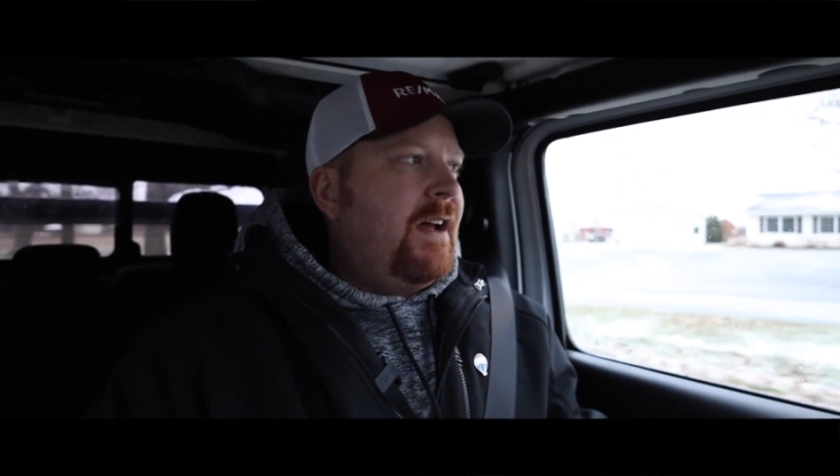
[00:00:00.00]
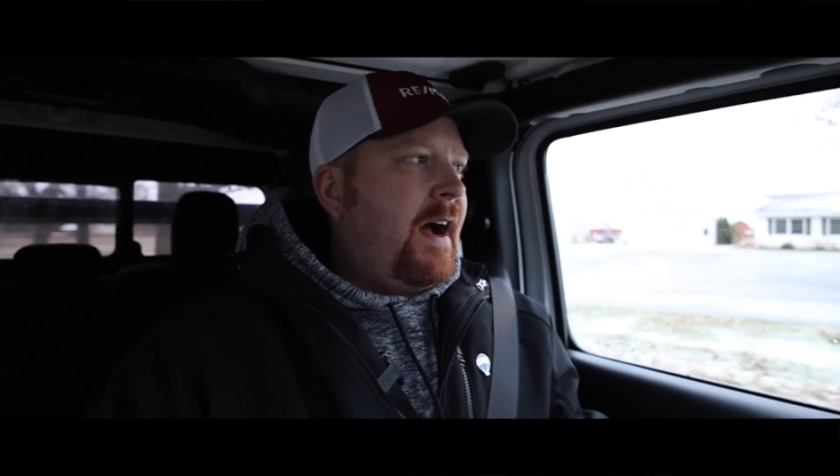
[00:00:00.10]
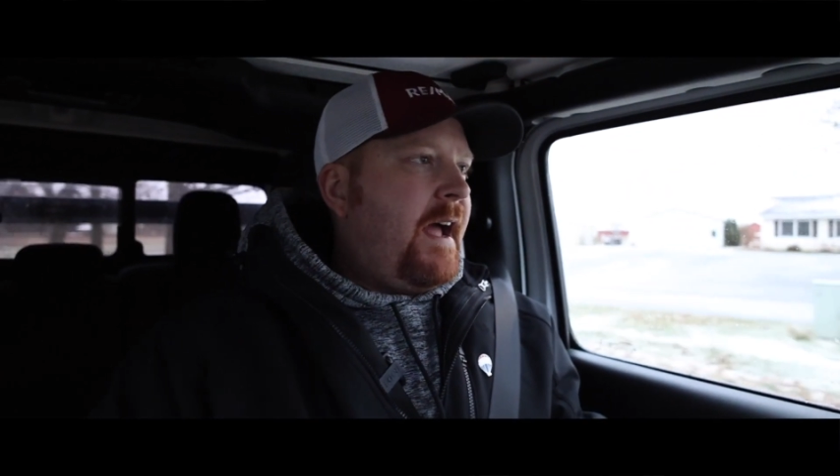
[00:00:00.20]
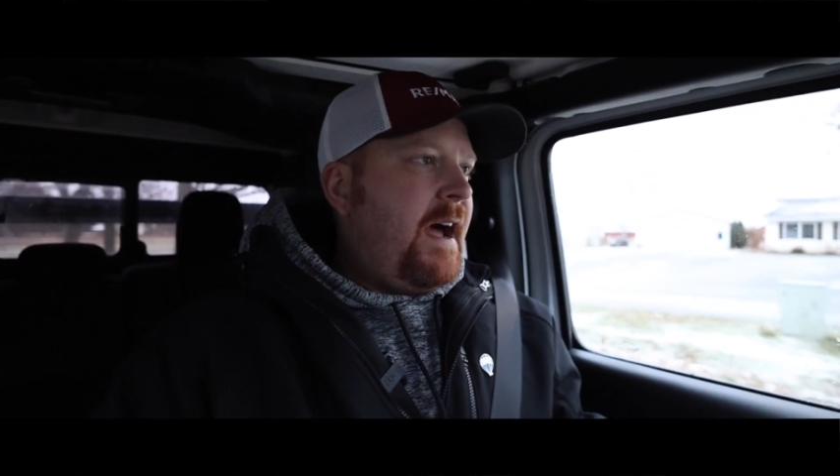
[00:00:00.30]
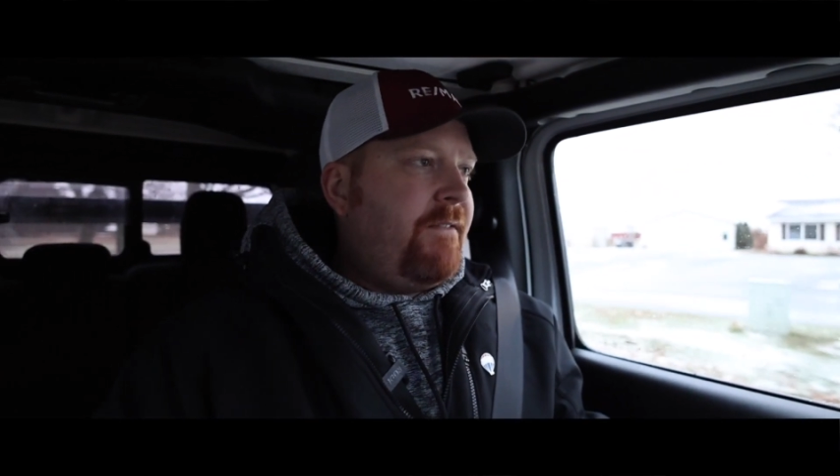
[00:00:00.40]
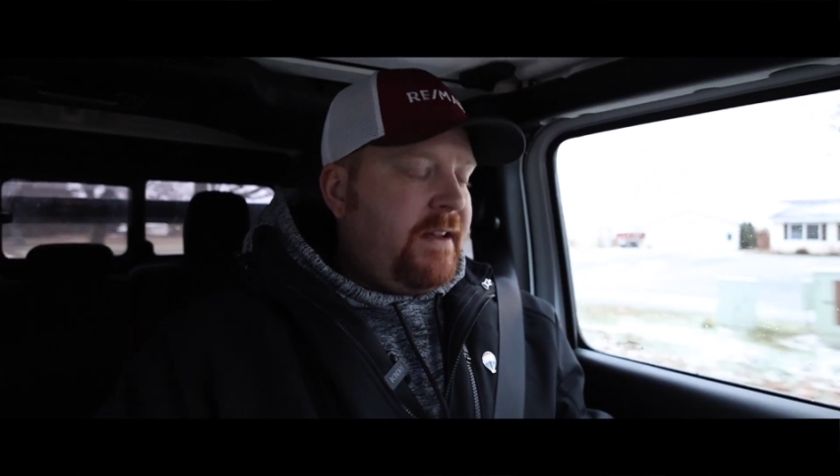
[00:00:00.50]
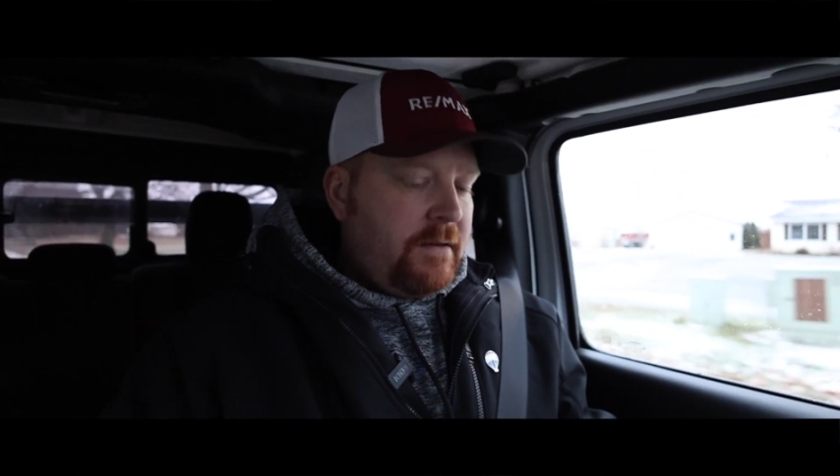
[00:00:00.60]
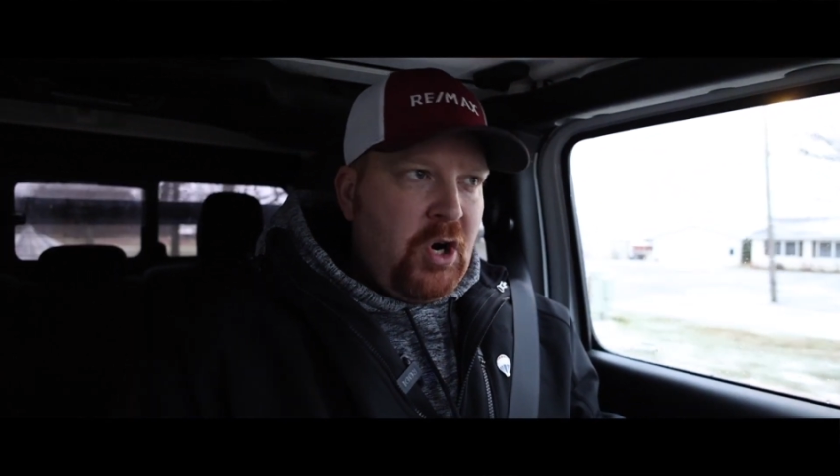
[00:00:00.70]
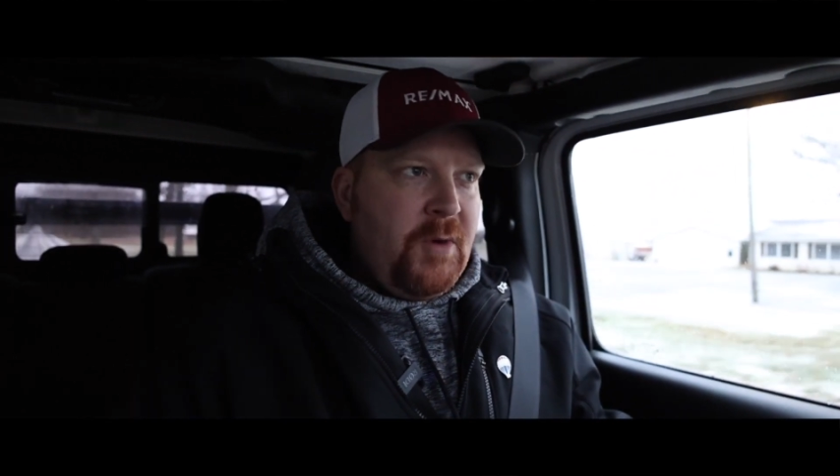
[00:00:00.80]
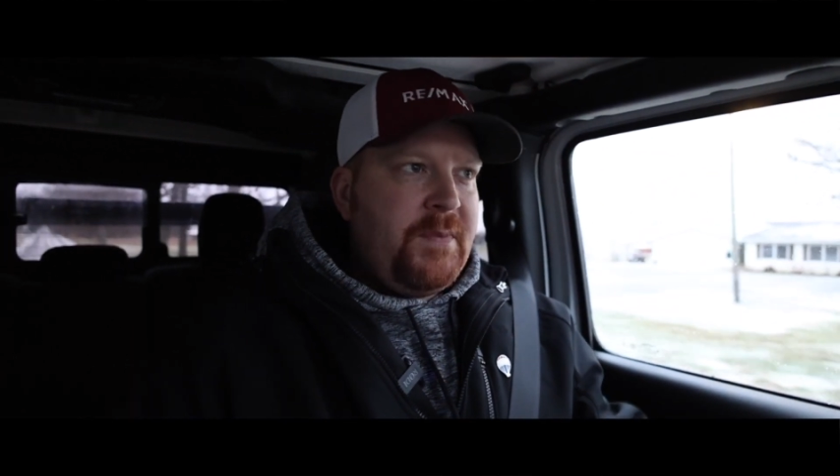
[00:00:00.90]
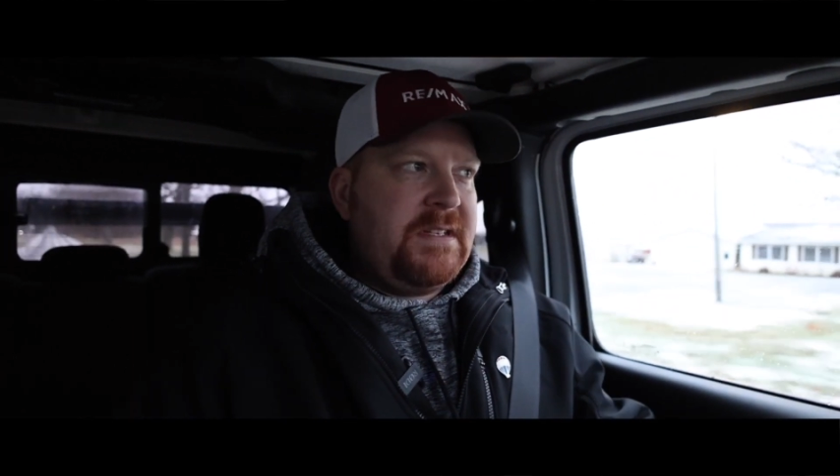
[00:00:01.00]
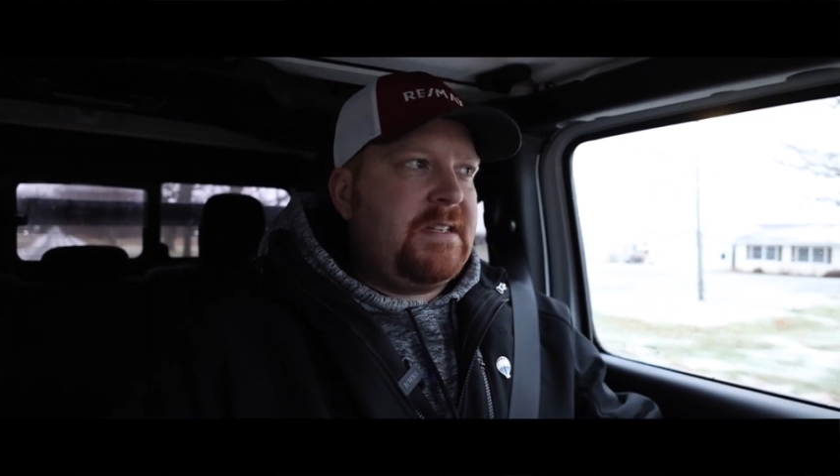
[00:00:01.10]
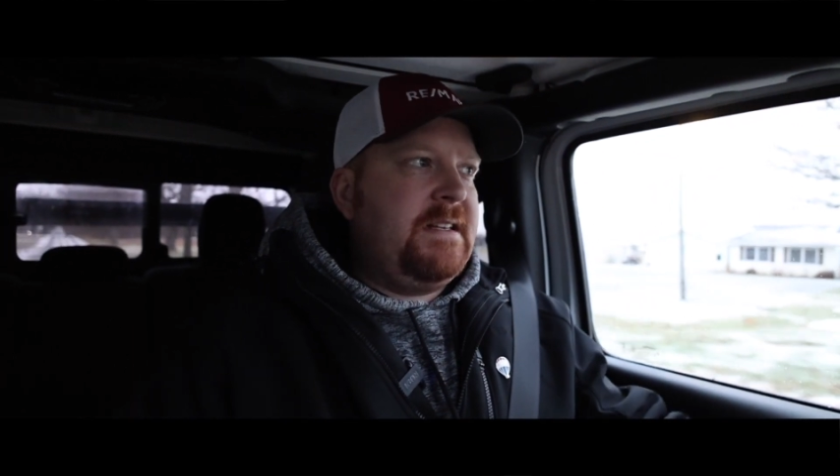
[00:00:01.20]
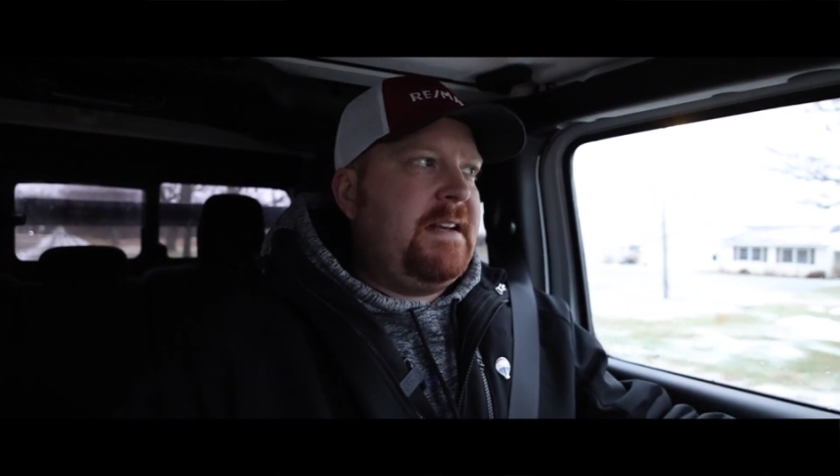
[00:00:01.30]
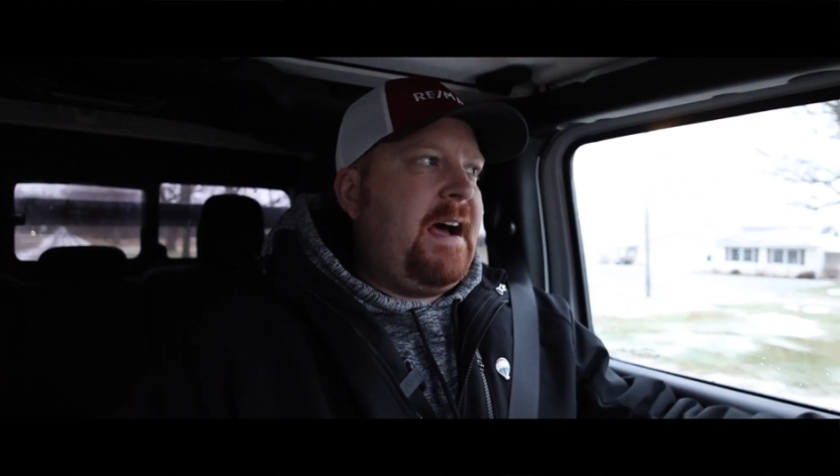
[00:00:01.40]
I haven't
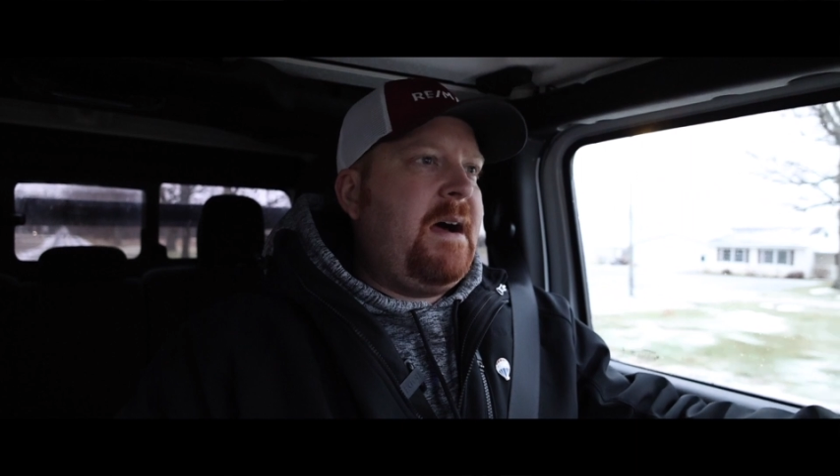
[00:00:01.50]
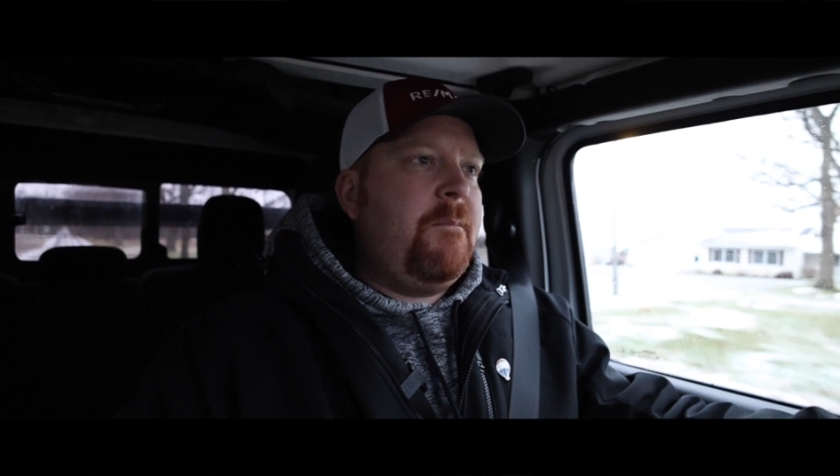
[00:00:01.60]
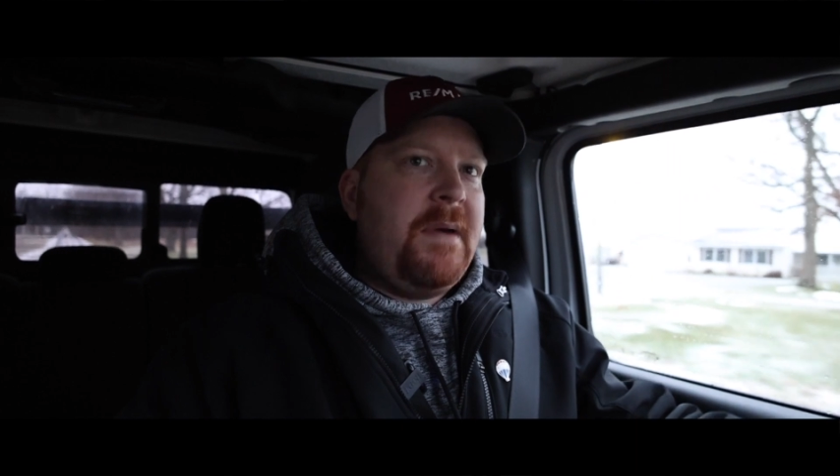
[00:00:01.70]
purposely not